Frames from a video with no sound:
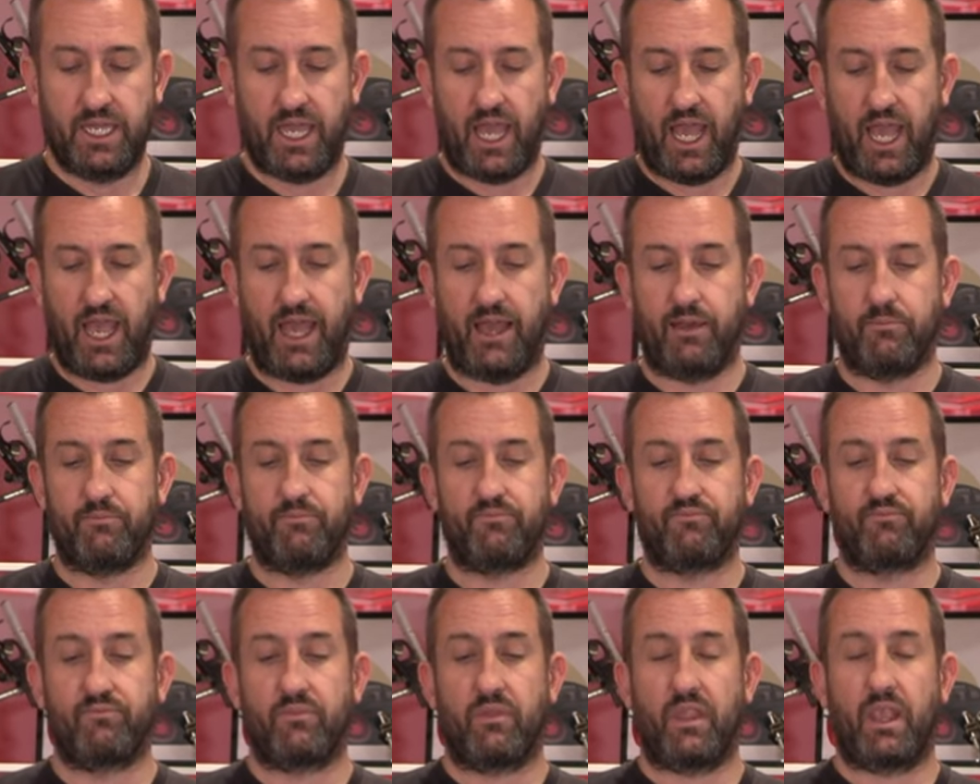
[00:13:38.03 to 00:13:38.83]

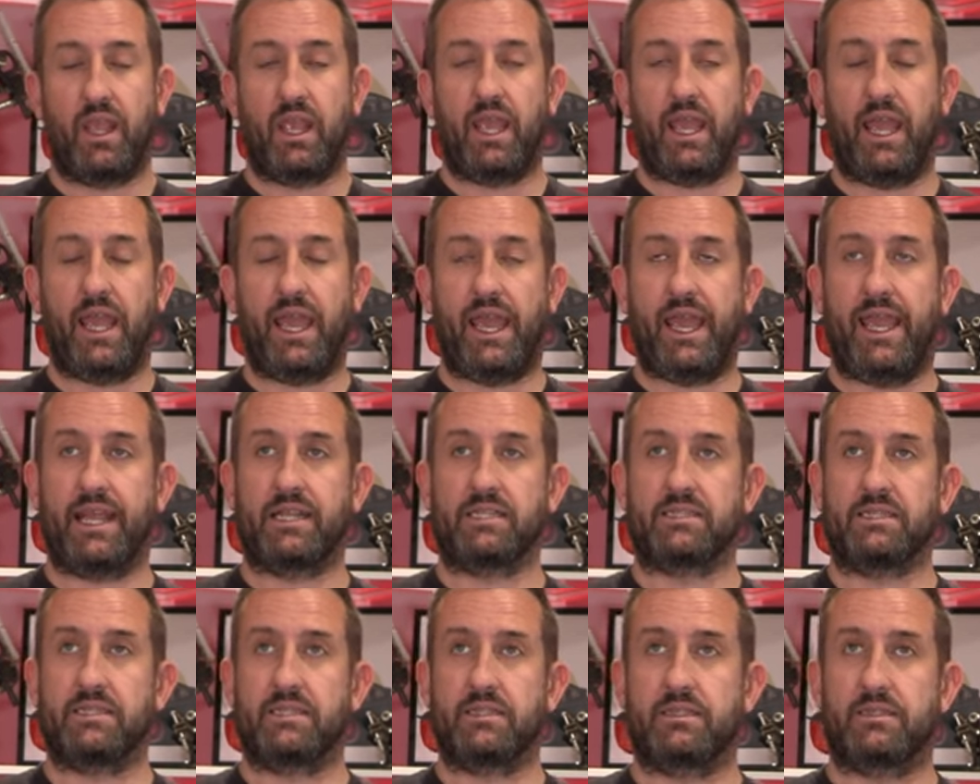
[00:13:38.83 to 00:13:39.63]

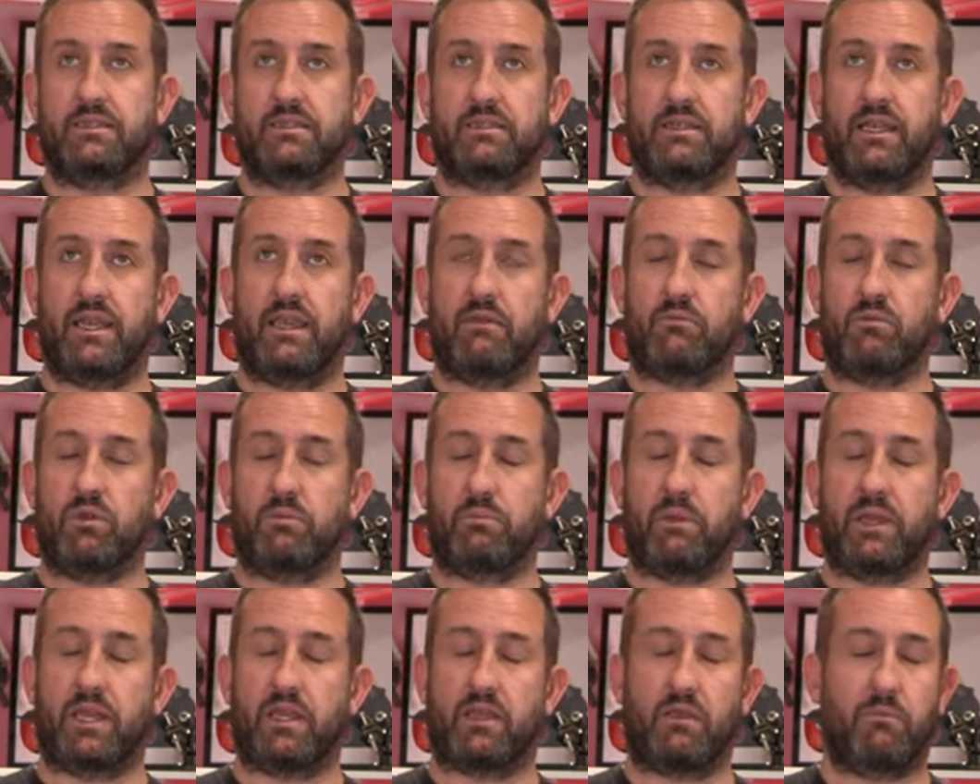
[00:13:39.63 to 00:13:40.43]
And it
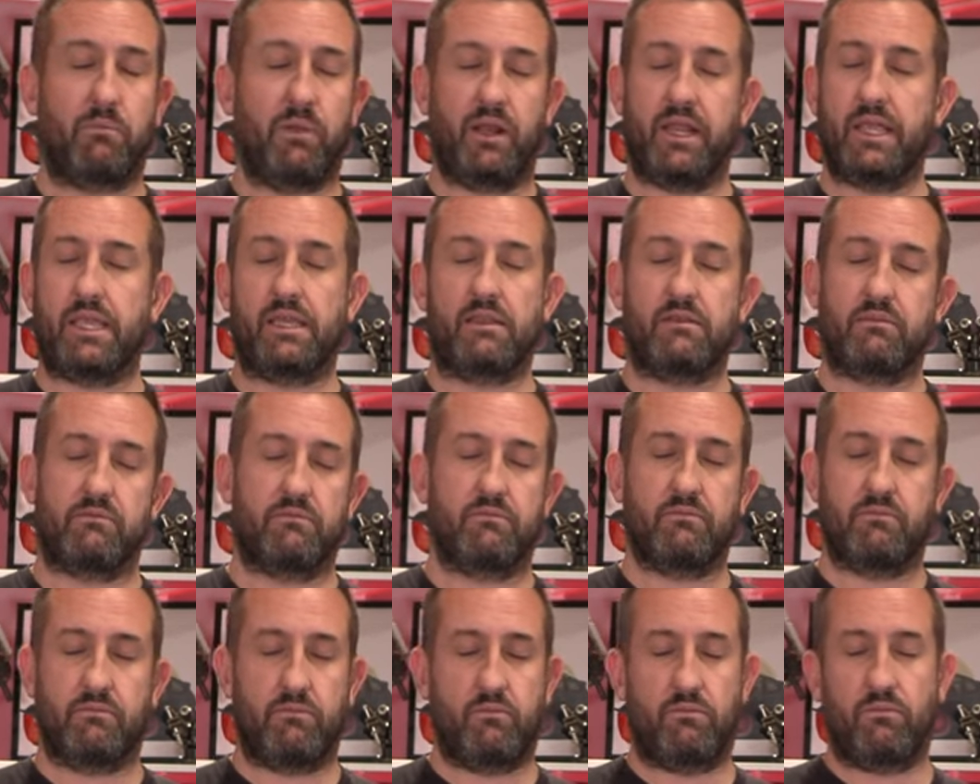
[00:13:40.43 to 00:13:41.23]
would be a complete
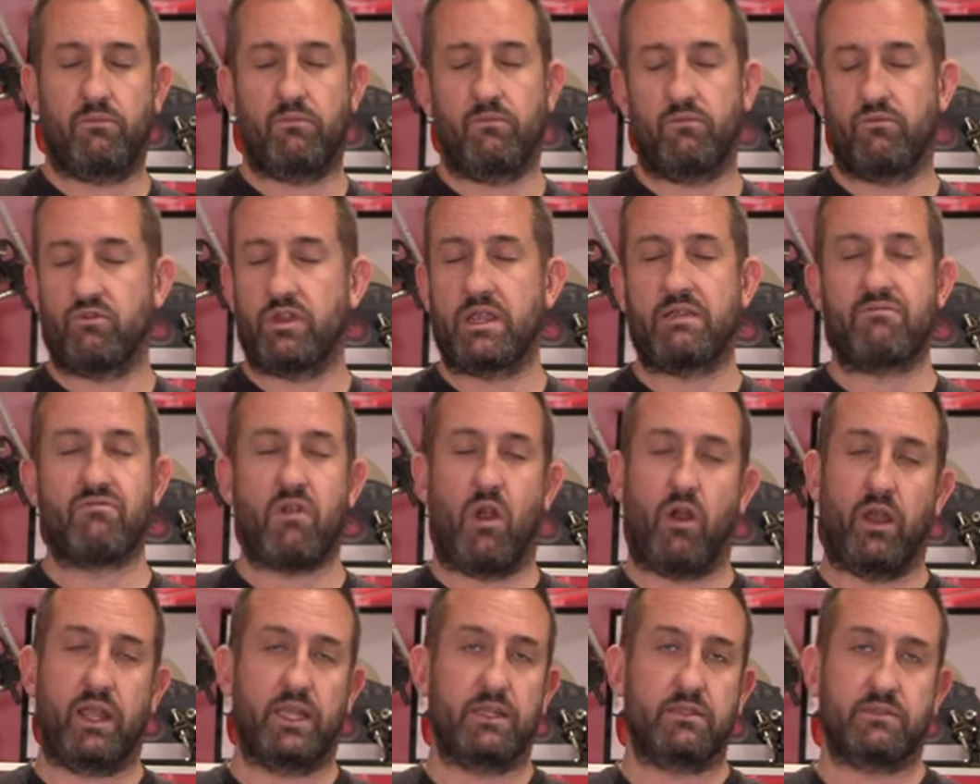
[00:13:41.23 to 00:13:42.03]

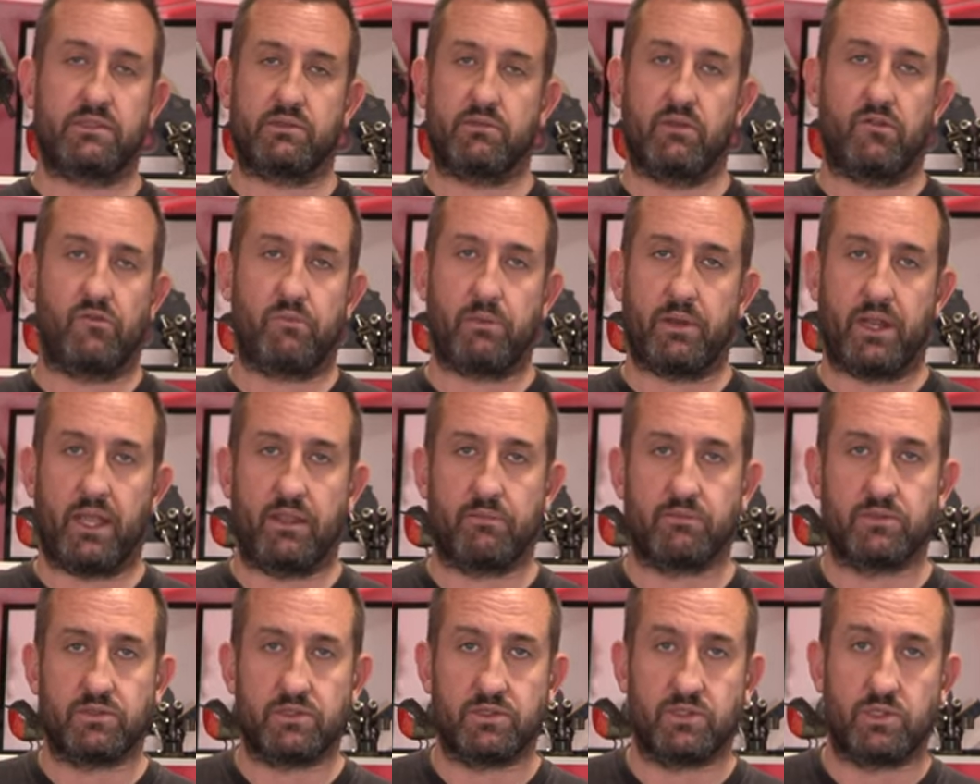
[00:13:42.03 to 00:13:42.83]
rewrite to have been
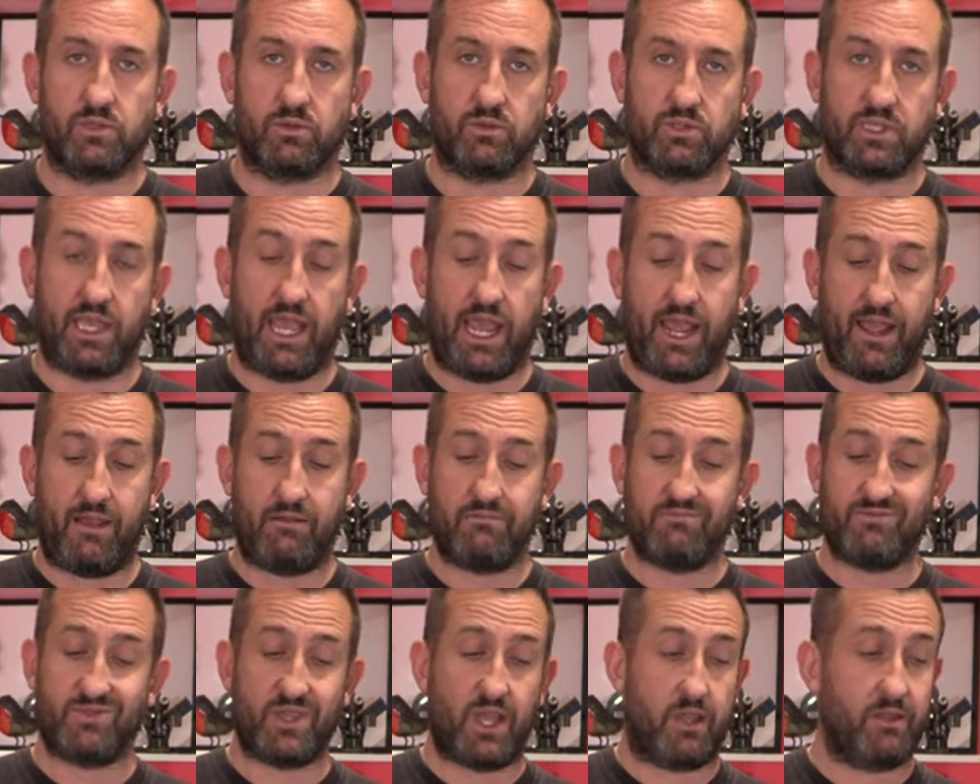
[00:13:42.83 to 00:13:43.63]
able to sort it
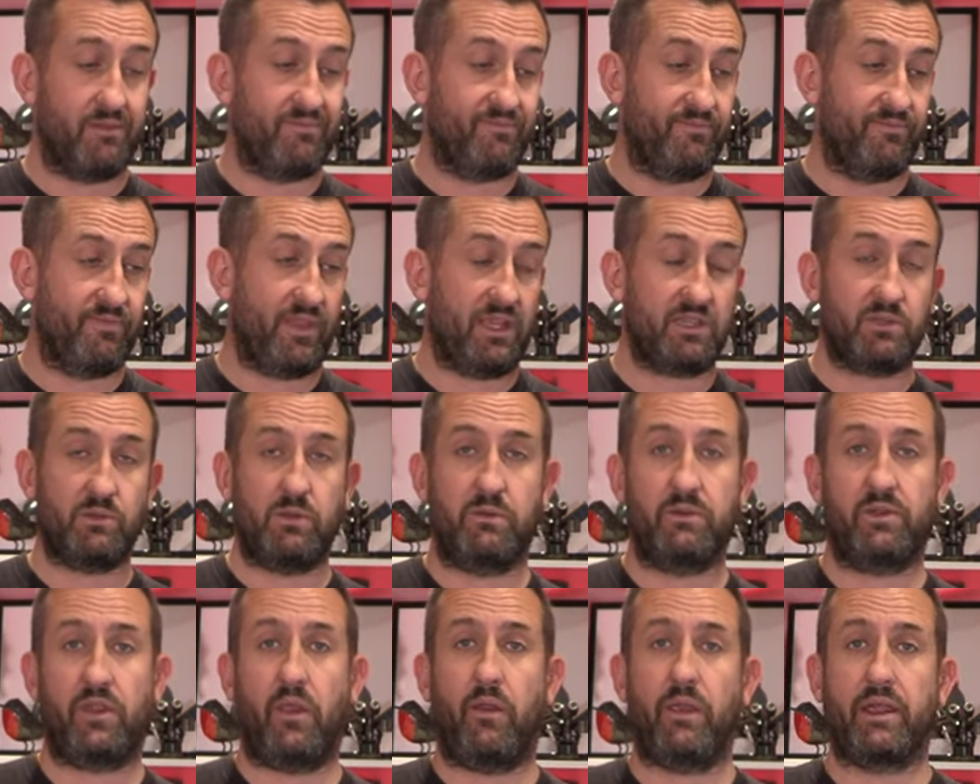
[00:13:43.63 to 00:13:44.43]
out. So that's what
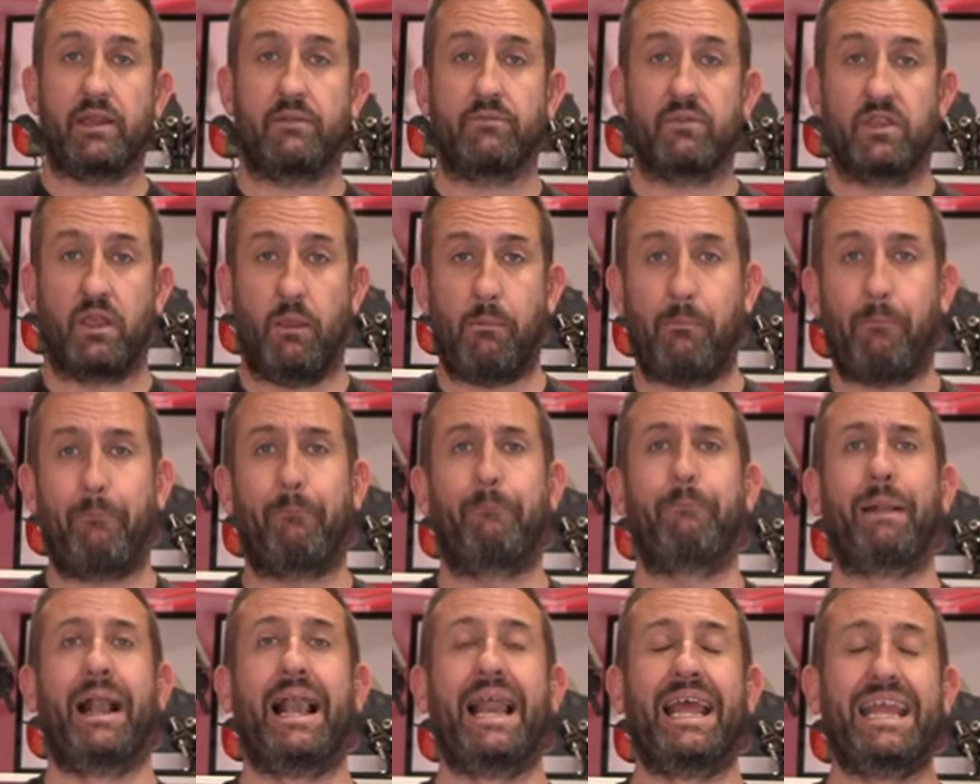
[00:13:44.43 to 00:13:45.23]
we're doing,
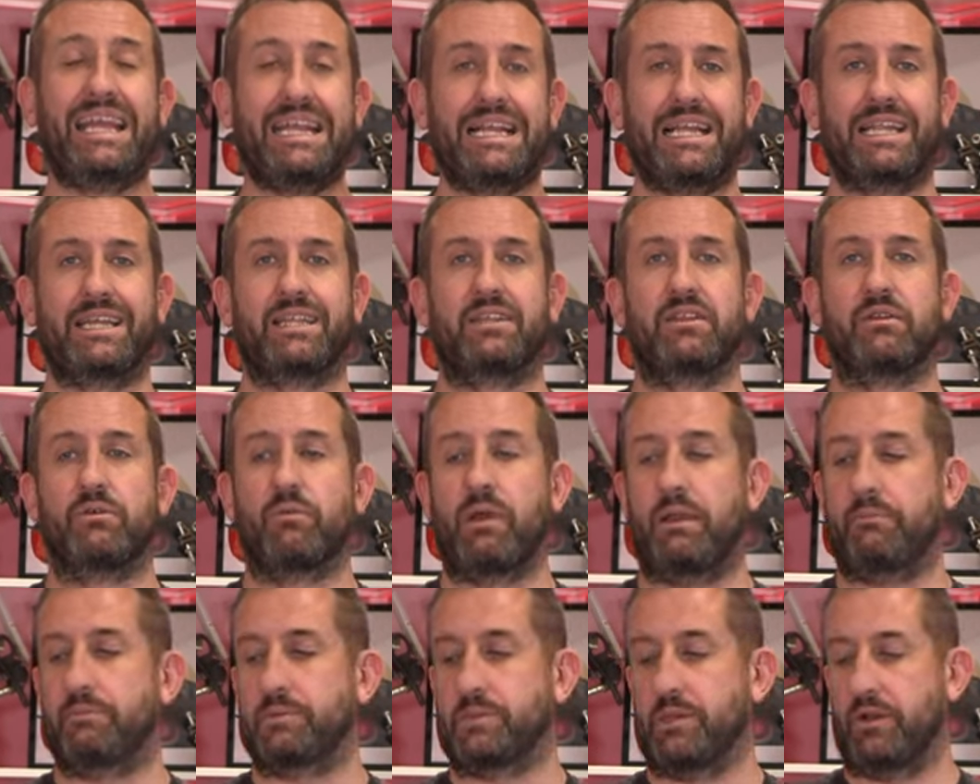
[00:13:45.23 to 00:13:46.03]
completely new
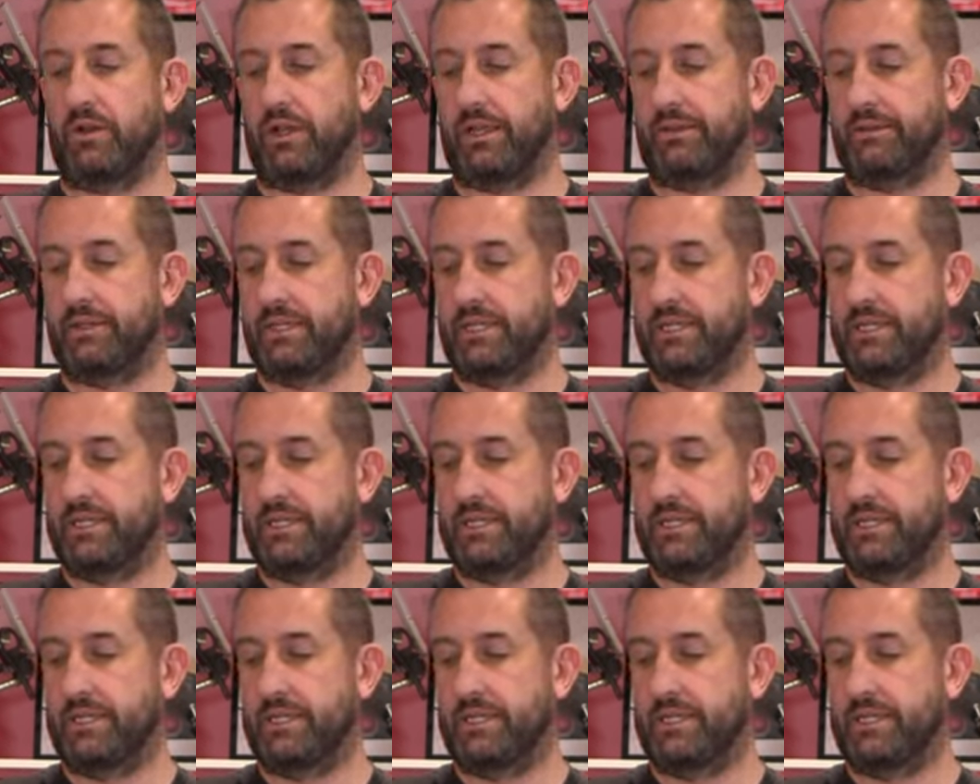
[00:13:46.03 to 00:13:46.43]
website.